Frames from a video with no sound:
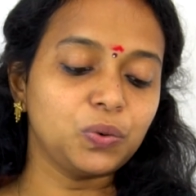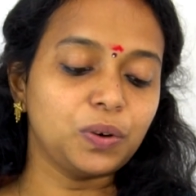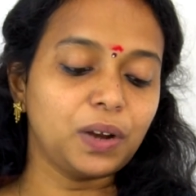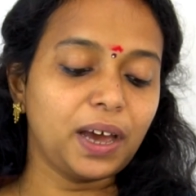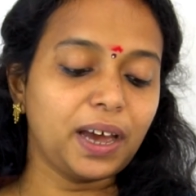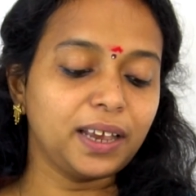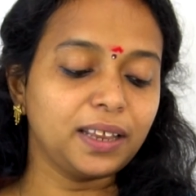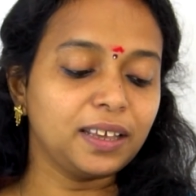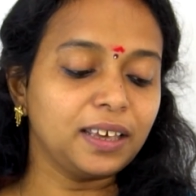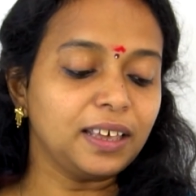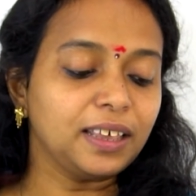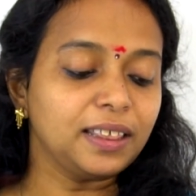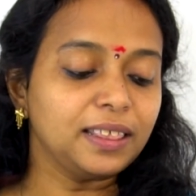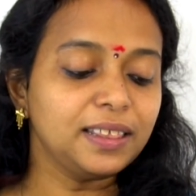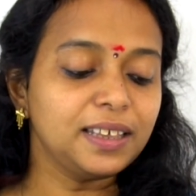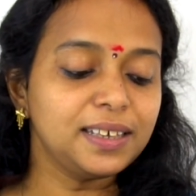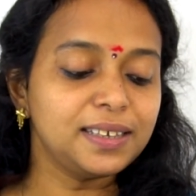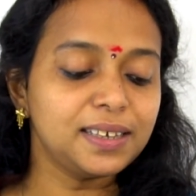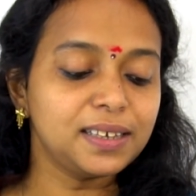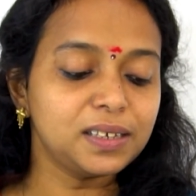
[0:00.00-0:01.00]
tonight.
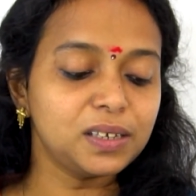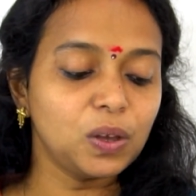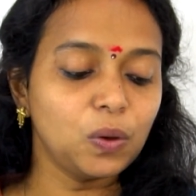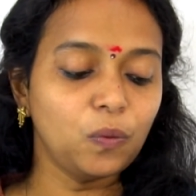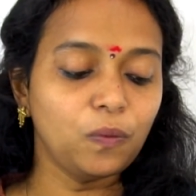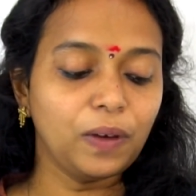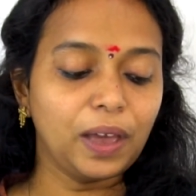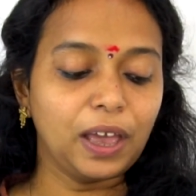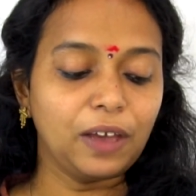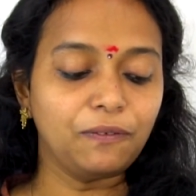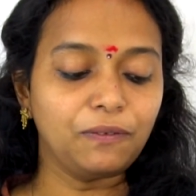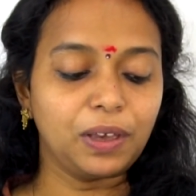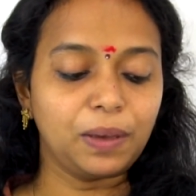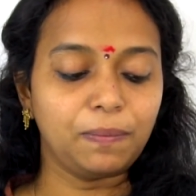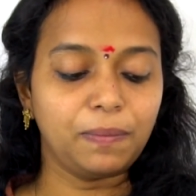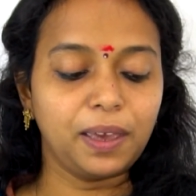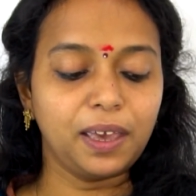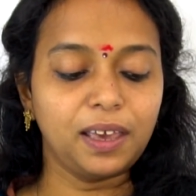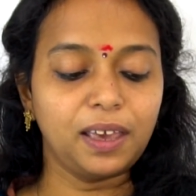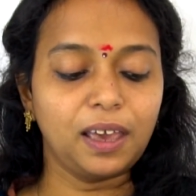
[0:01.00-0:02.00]
This is the way we
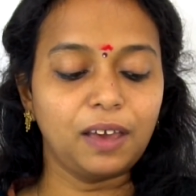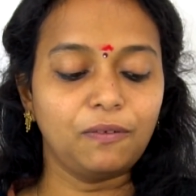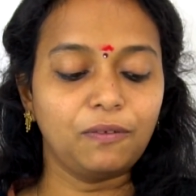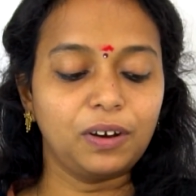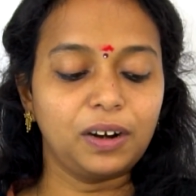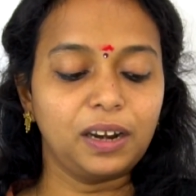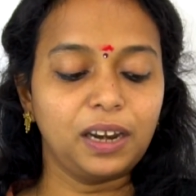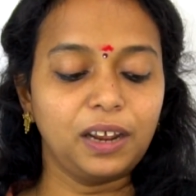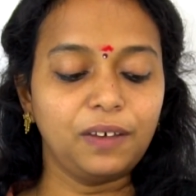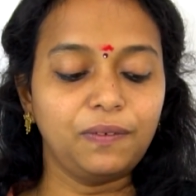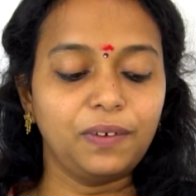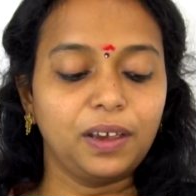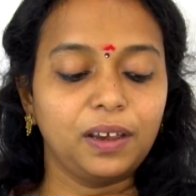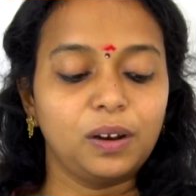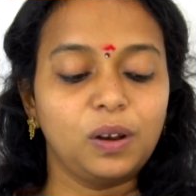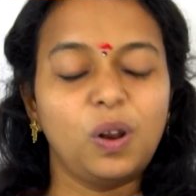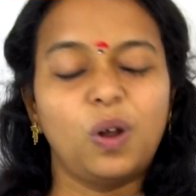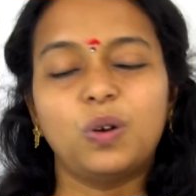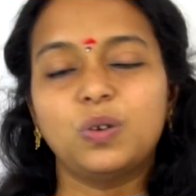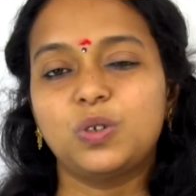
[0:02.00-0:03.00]
make our living.
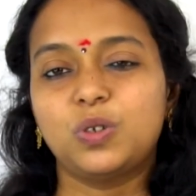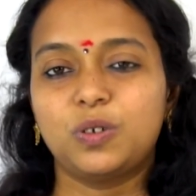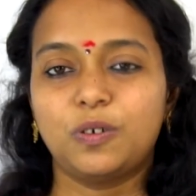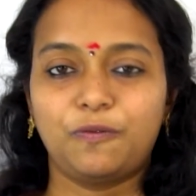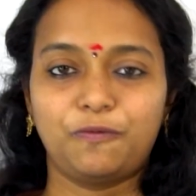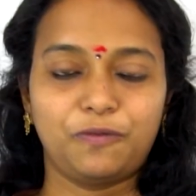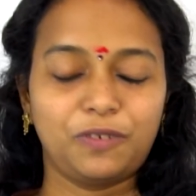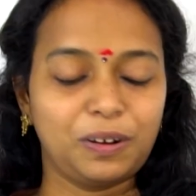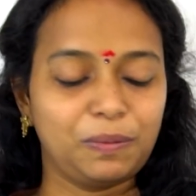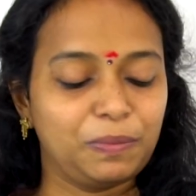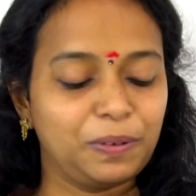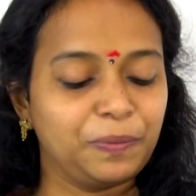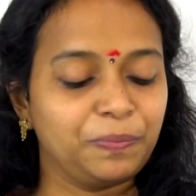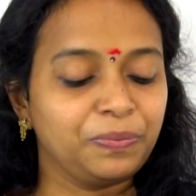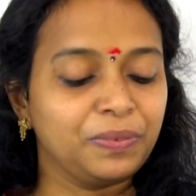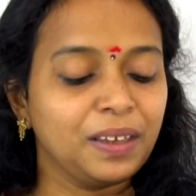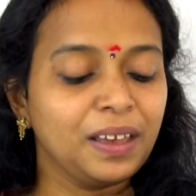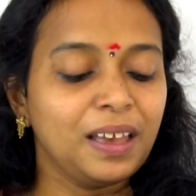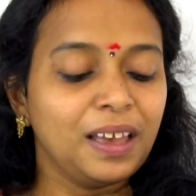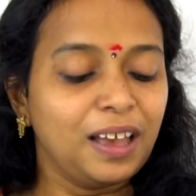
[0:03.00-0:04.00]
Lots of trouble.
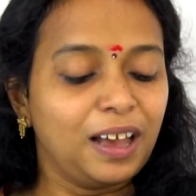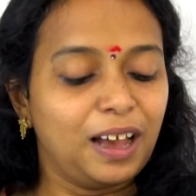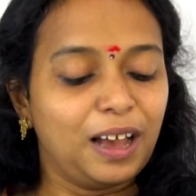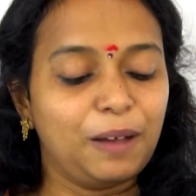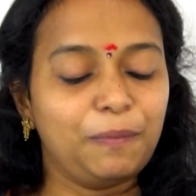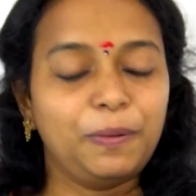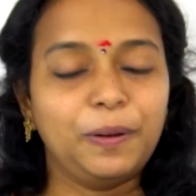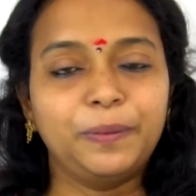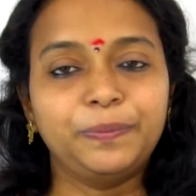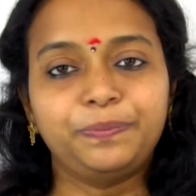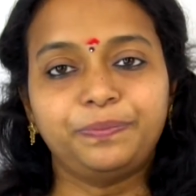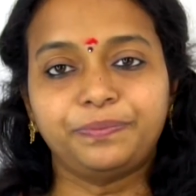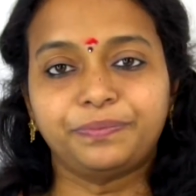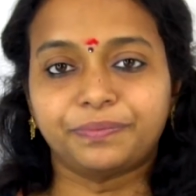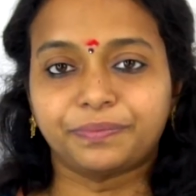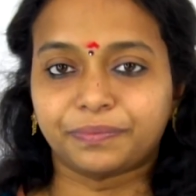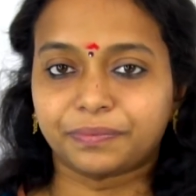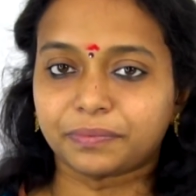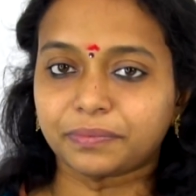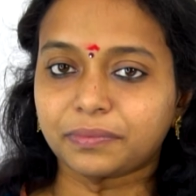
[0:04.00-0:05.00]
Appam
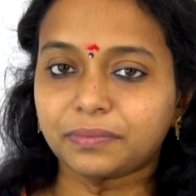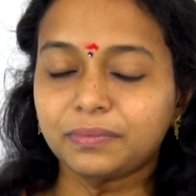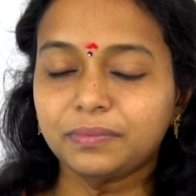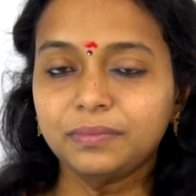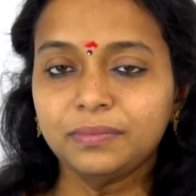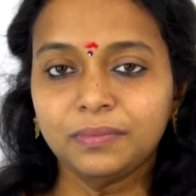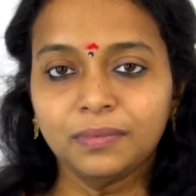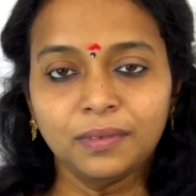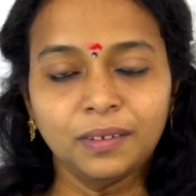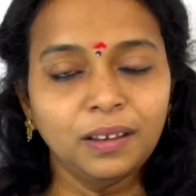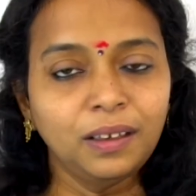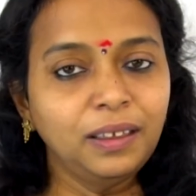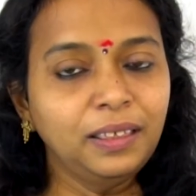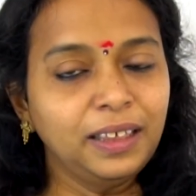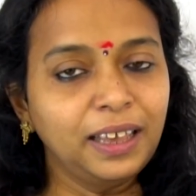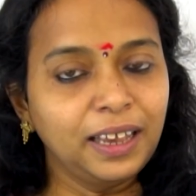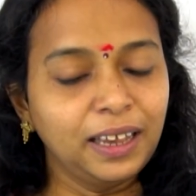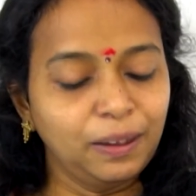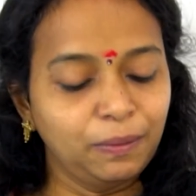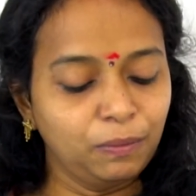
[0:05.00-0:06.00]

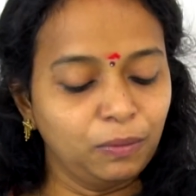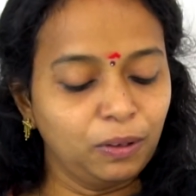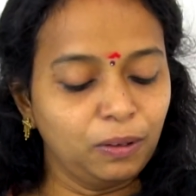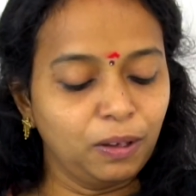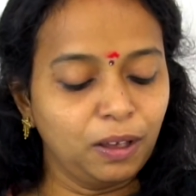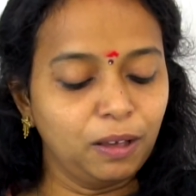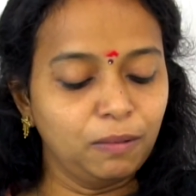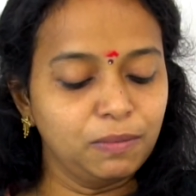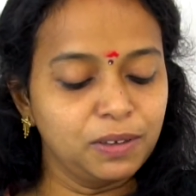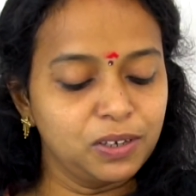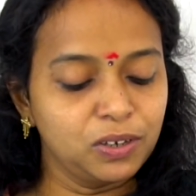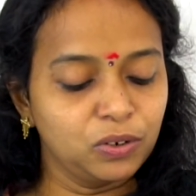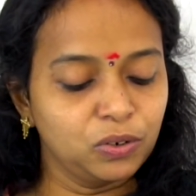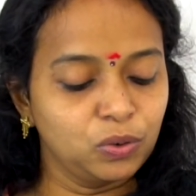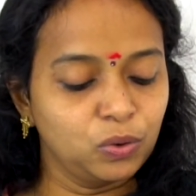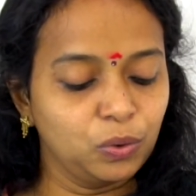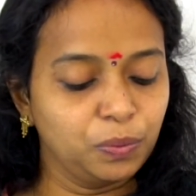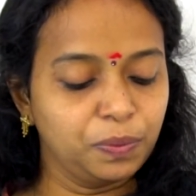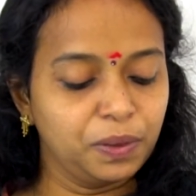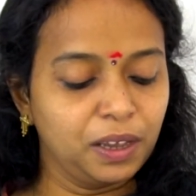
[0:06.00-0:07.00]
adeham Mr.
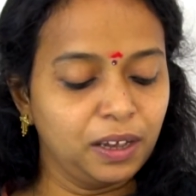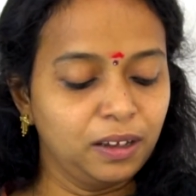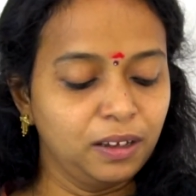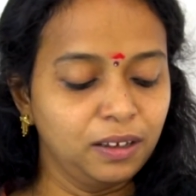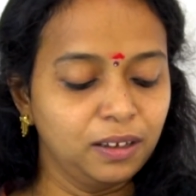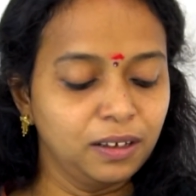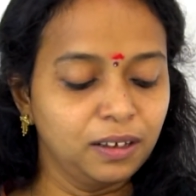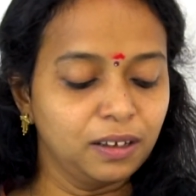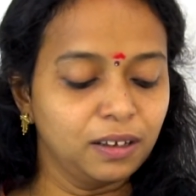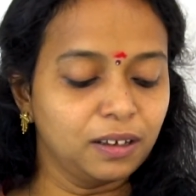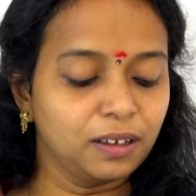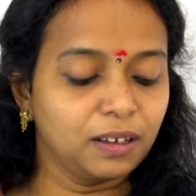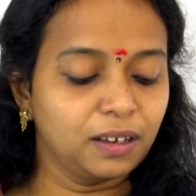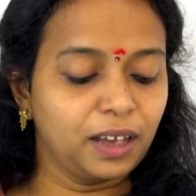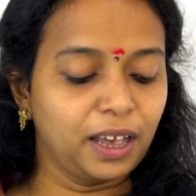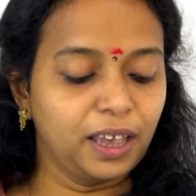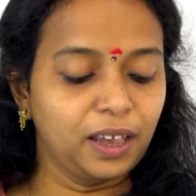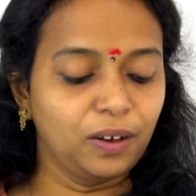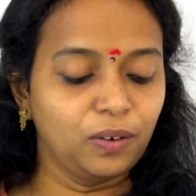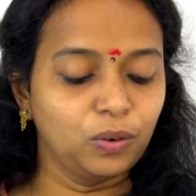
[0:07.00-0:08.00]
Gupta
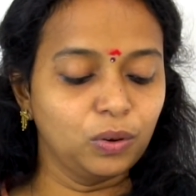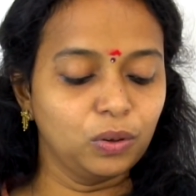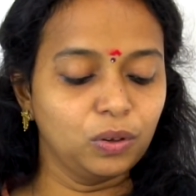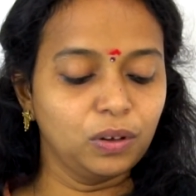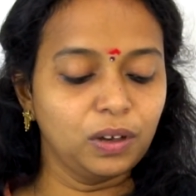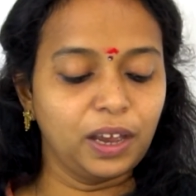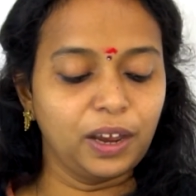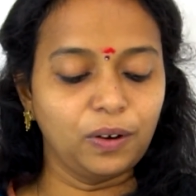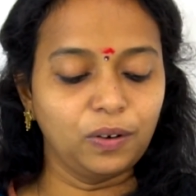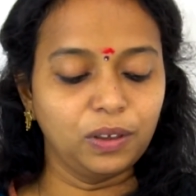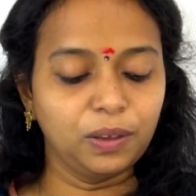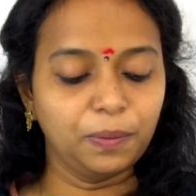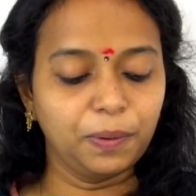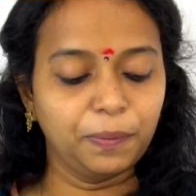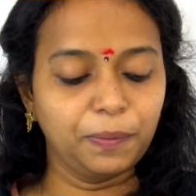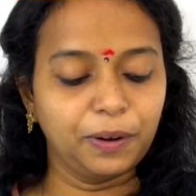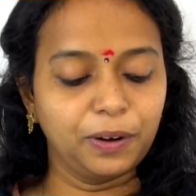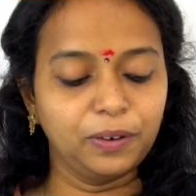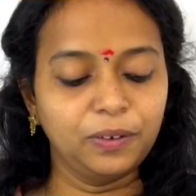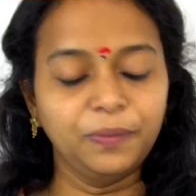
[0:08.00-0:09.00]
kai koduthu
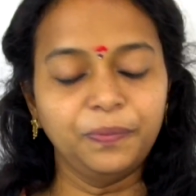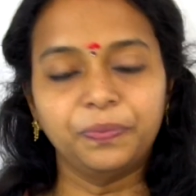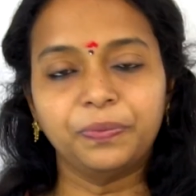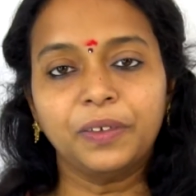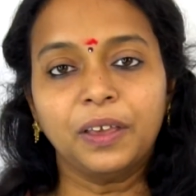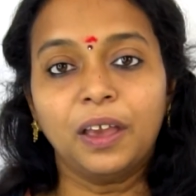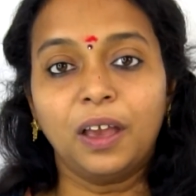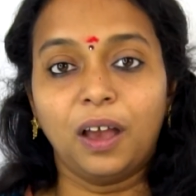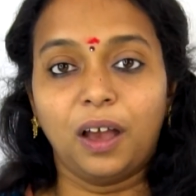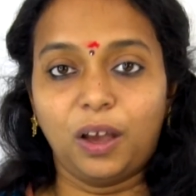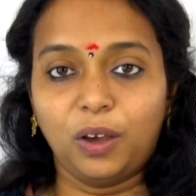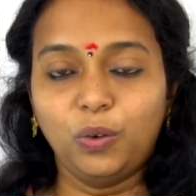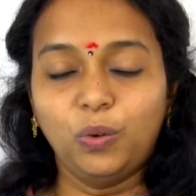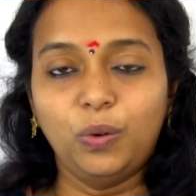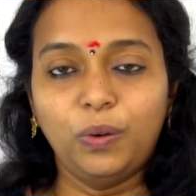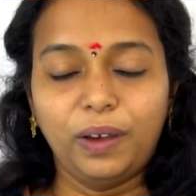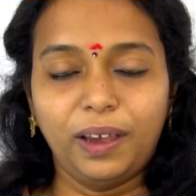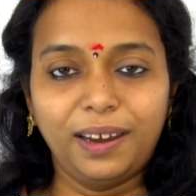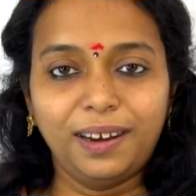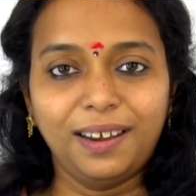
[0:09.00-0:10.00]
parnu
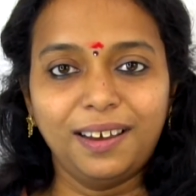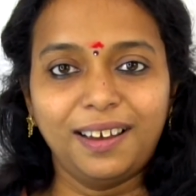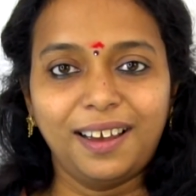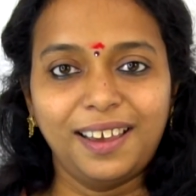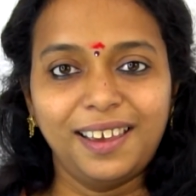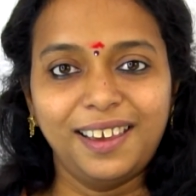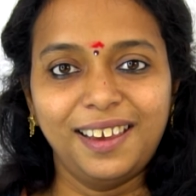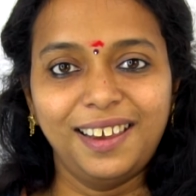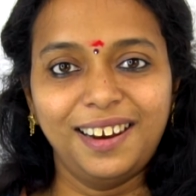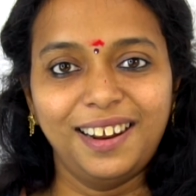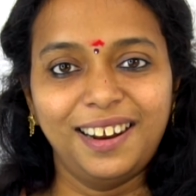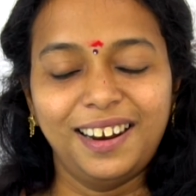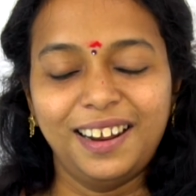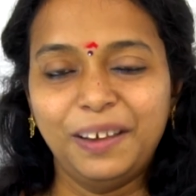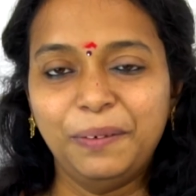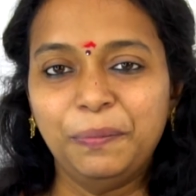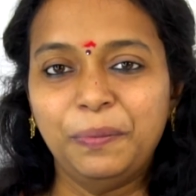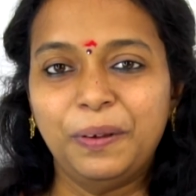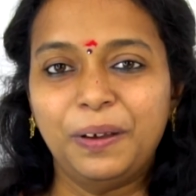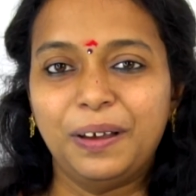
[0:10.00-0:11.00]
ayyo enna
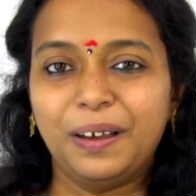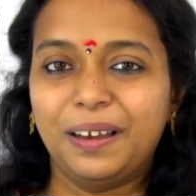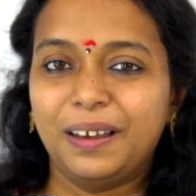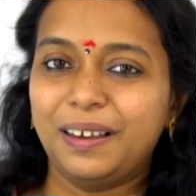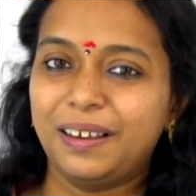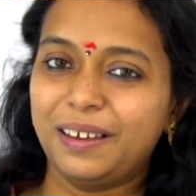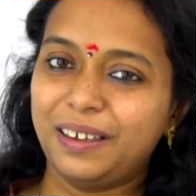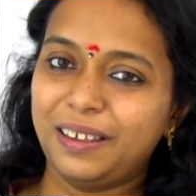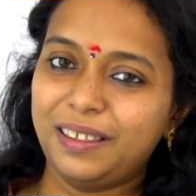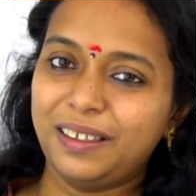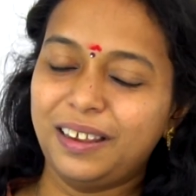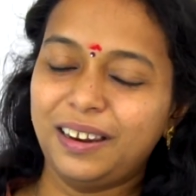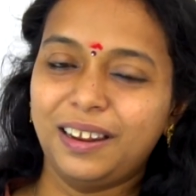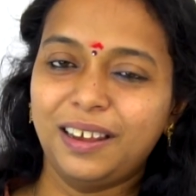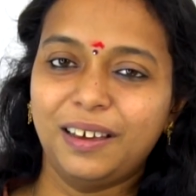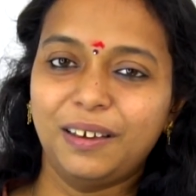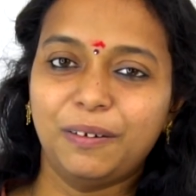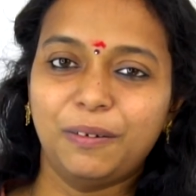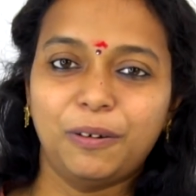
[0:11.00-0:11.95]
kaiyilalla idinde